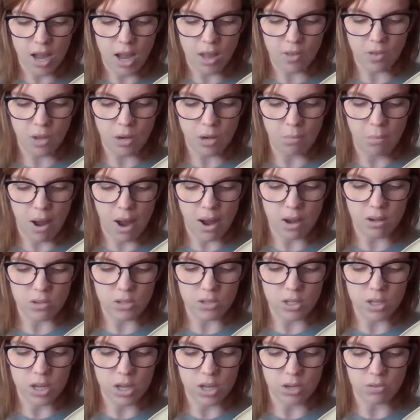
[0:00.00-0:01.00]
and then
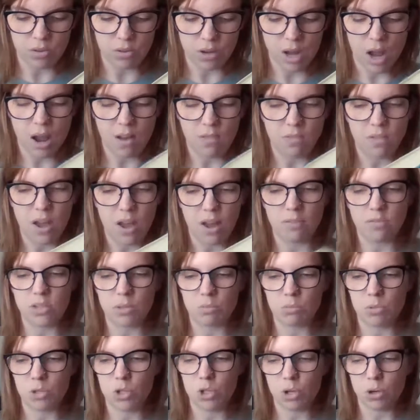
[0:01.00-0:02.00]
Miles and Henry high-fived
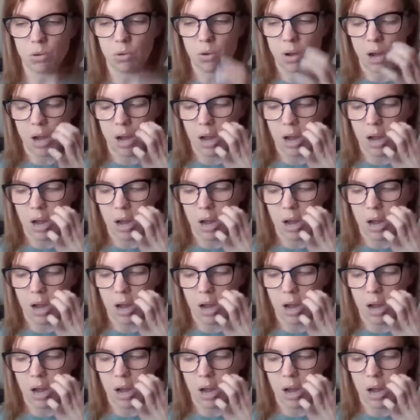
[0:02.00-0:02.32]
him too.